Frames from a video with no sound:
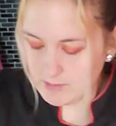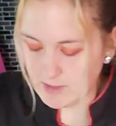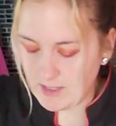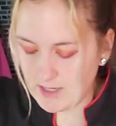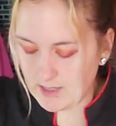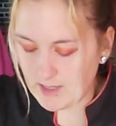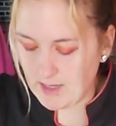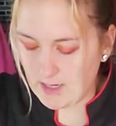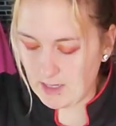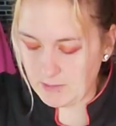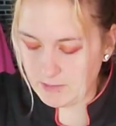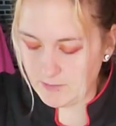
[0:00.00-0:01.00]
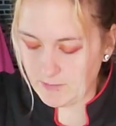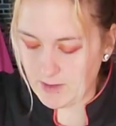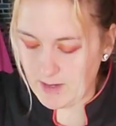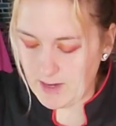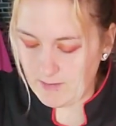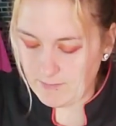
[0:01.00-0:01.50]
of net carbs for a
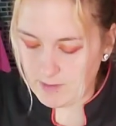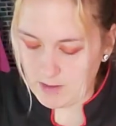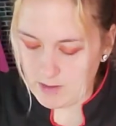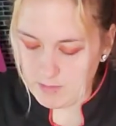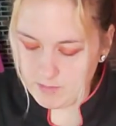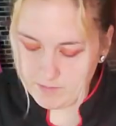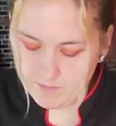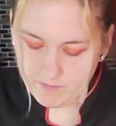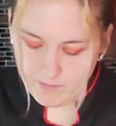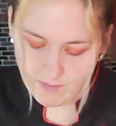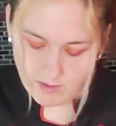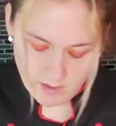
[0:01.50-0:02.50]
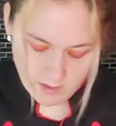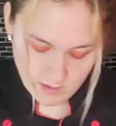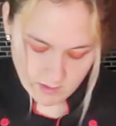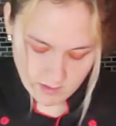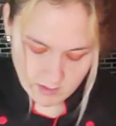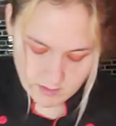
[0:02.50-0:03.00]
half cup.
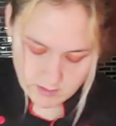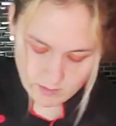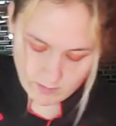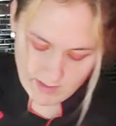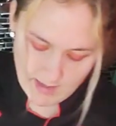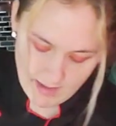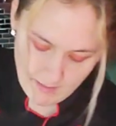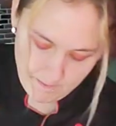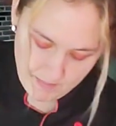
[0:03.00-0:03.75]
So not